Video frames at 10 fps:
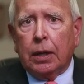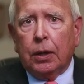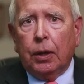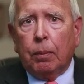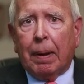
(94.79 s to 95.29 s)

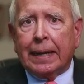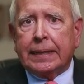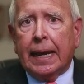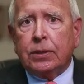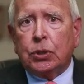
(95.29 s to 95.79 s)
You know, my
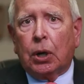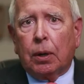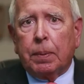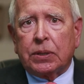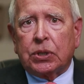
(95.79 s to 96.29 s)
day
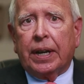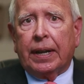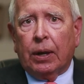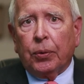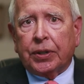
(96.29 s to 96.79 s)
job is in
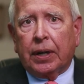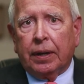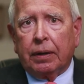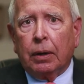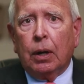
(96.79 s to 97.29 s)

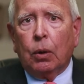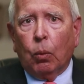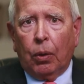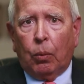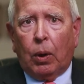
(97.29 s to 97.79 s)
healthcare.
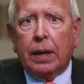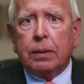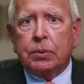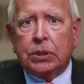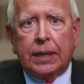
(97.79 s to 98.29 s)
Well, the
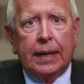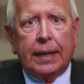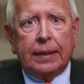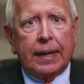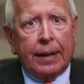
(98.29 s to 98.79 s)

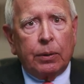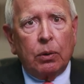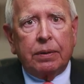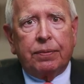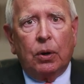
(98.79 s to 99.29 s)
YMCA not
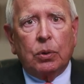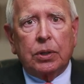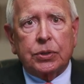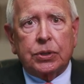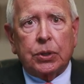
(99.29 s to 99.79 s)
only
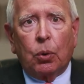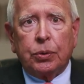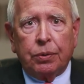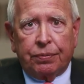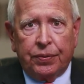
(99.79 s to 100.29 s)
focus
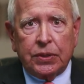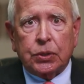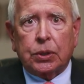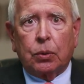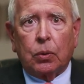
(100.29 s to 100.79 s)
on your
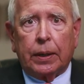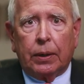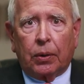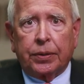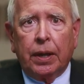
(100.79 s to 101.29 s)
physical
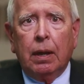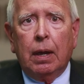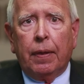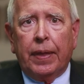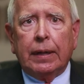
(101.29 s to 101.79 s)

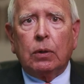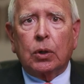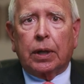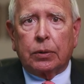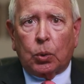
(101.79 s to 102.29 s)
health, they
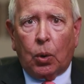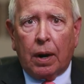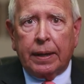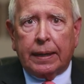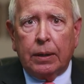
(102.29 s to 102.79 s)
look at
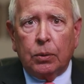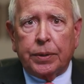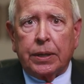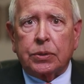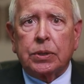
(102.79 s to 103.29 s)
chronic
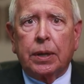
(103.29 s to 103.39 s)
illness.